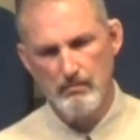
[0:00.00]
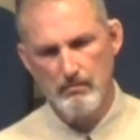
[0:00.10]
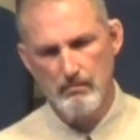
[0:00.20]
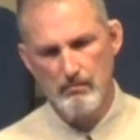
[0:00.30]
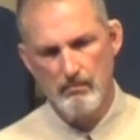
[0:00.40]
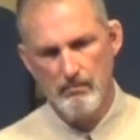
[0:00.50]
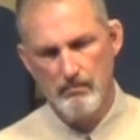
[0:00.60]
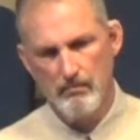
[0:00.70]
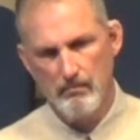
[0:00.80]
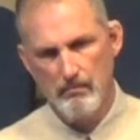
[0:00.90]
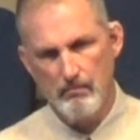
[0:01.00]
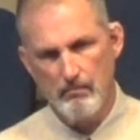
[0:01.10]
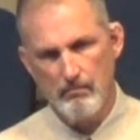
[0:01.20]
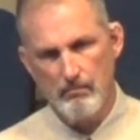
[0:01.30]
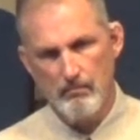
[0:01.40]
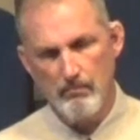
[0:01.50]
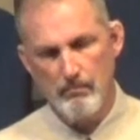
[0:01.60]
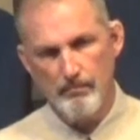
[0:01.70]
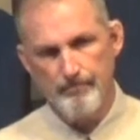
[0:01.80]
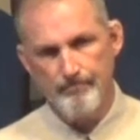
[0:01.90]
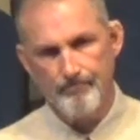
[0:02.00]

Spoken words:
(silence)